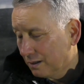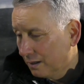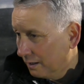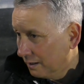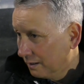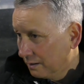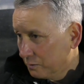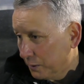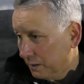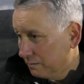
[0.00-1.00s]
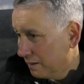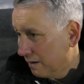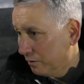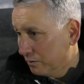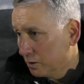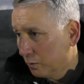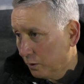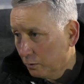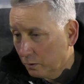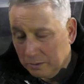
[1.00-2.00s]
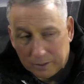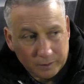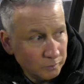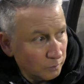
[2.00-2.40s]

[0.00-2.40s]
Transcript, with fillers: Uh, beat and Tony uh, and like